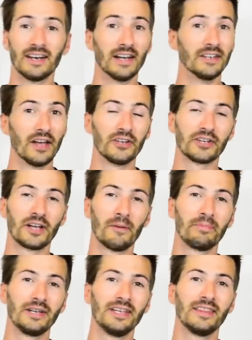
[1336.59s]
another
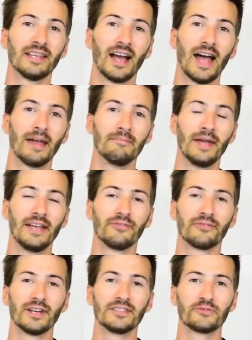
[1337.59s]
company that I made
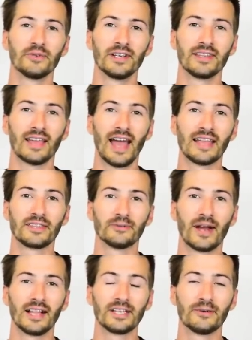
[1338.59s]
friends with at the
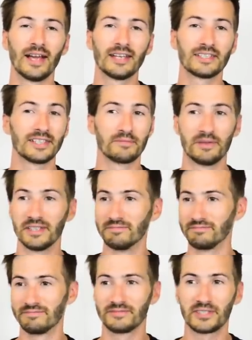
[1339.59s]
Rally Ranch that's
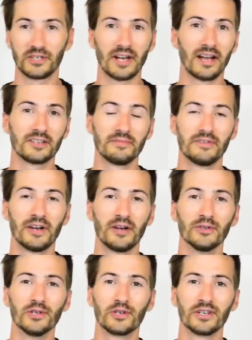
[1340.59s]
been turned out to be
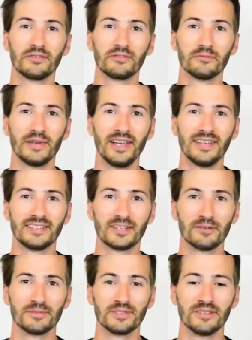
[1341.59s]
very lucrative for me in
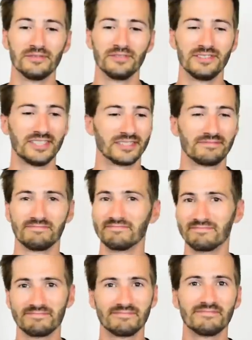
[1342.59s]
terms of just
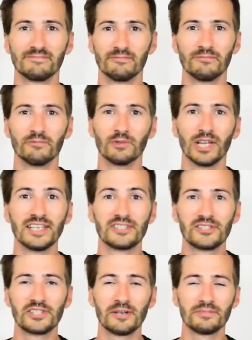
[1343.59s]

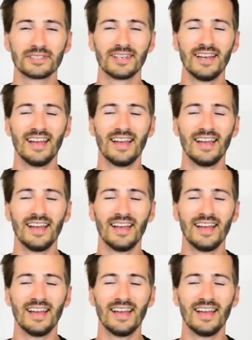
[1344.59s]
relationships.